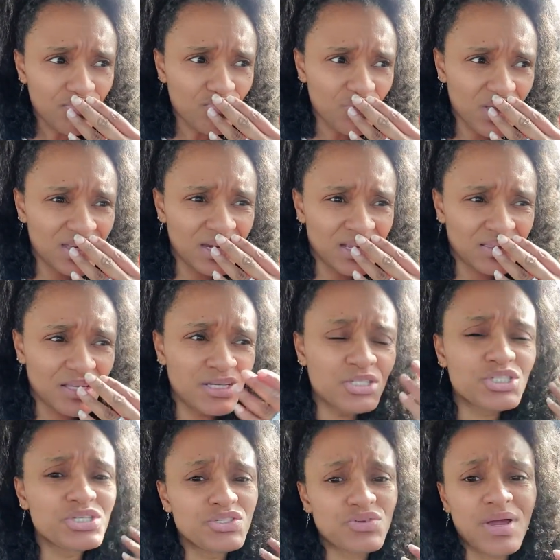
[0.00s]
And I think
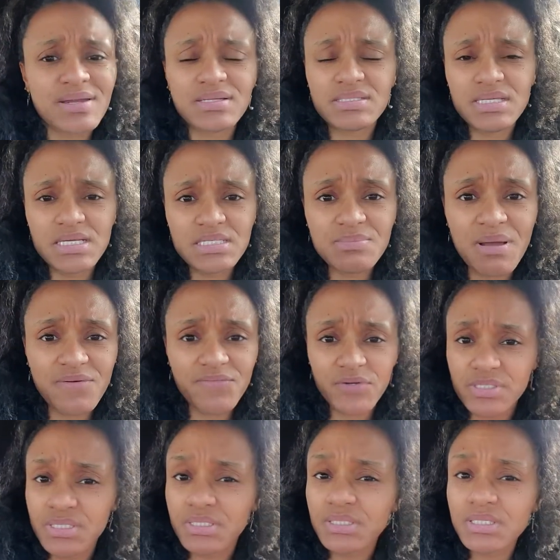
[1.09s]
she's trying to test my
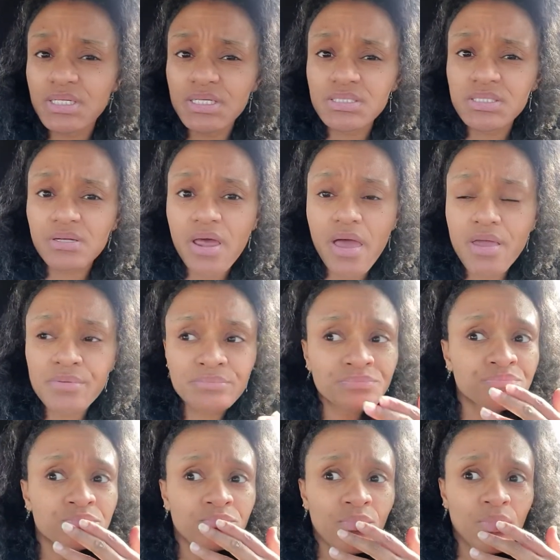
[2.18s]
fertility today.
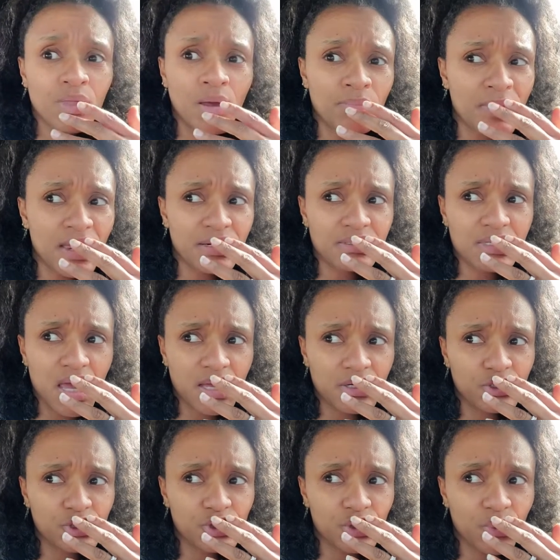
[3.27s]
I'm not exactly
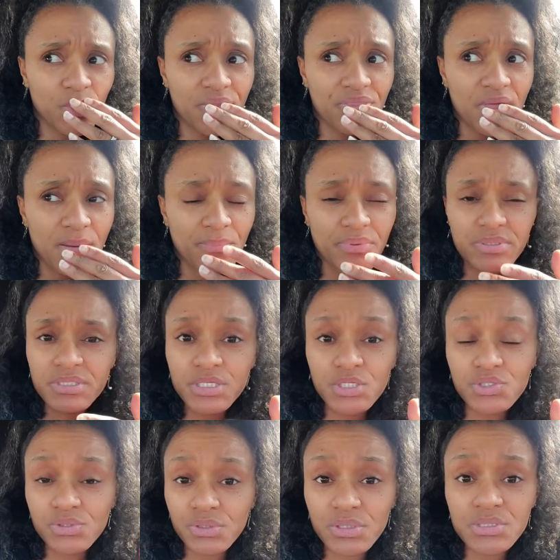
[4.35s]
sure what that procedure
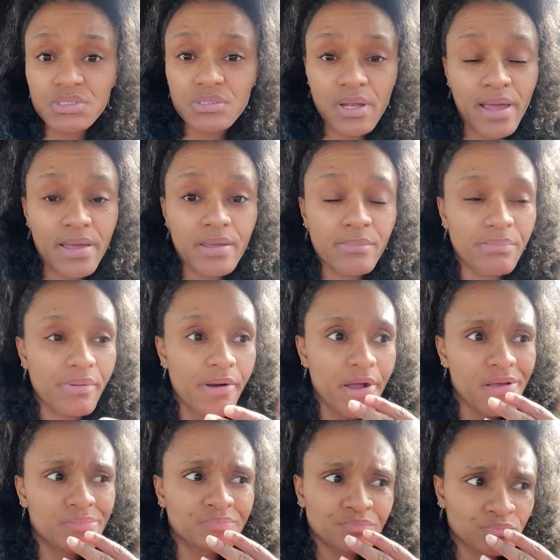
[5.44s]
looks like, but
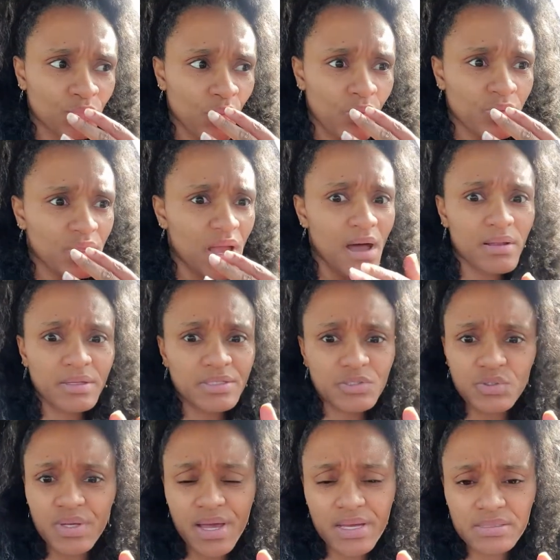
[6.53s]
I'll let you
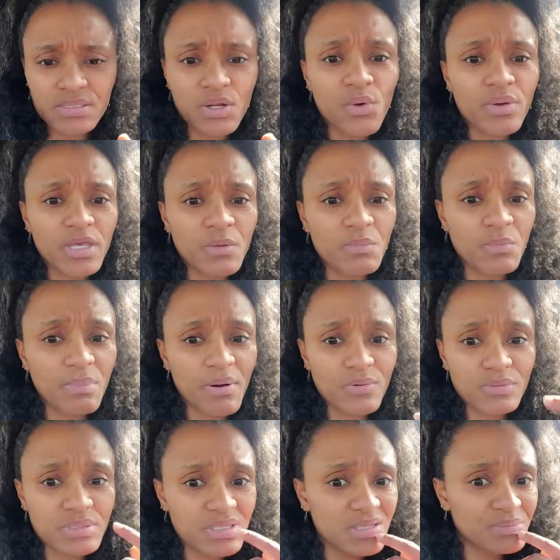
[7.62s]
guys know and keep you
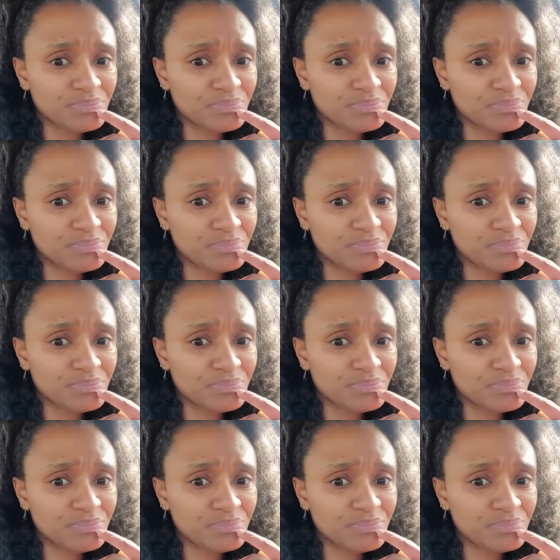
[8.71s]
posted.